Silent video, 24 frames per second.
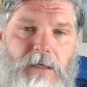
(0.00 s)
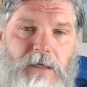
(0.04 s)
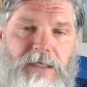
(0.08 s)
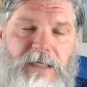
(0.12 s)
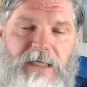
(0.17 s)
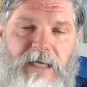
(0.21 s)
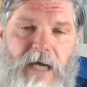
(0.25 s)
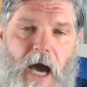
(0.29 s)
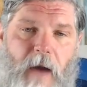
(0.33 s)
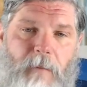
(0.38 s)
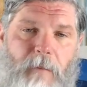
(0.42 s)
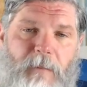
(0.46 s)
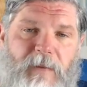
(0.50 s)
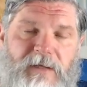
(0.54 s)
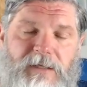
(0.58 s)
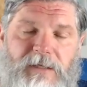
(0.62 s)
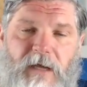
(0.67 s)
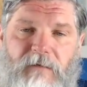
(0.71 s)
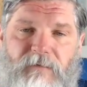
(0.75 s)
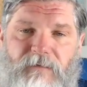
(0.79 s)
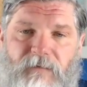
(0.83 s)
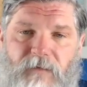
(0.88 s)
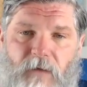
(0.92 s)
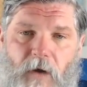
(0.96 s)
to
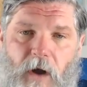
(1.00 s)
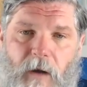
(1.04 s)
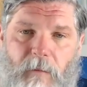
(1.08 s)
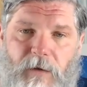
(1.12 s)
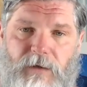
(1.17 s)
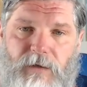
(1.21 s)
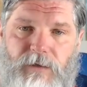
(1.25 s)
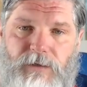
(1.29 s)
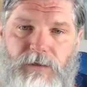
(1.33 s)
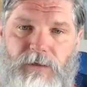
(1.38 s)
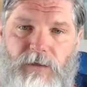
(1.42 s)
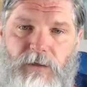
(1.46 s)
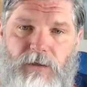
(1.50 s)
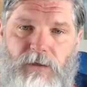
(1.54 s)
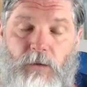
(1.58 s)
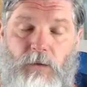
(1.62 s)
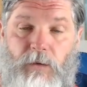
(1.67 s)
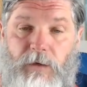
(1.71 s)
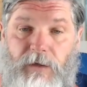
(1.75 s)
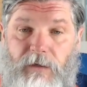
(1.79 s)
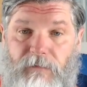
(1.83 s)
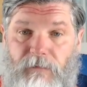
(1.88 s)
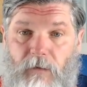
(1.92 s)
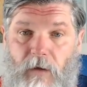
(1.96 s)
compensate farmers who
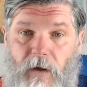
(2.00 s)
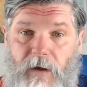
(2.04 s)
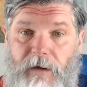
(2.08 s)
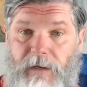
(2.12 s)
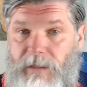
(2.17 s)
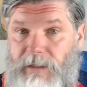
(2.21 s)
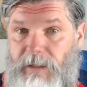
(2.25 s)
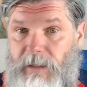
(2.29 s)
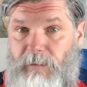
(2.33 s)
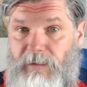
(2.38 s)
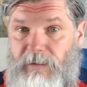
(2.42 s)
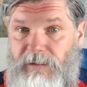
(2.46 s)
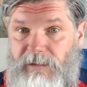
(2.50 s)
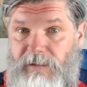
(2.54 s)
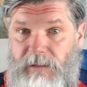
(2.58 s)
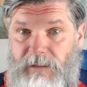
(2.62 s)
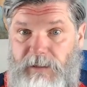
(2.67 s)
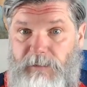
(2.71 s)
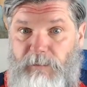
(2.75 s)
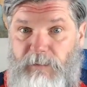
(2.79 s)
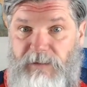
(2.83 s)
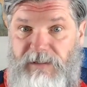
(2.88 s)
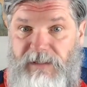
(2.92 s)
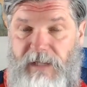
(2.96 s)
were defrauded and
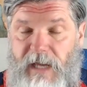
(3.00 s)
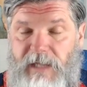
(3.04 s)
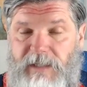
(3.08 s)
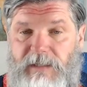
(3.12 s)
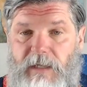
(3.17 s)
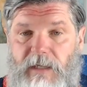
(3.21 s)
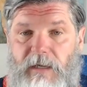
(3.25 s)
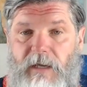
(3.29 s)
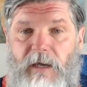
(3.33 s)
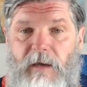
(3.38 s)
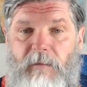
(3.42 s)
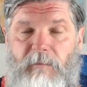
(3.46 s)
dispossessed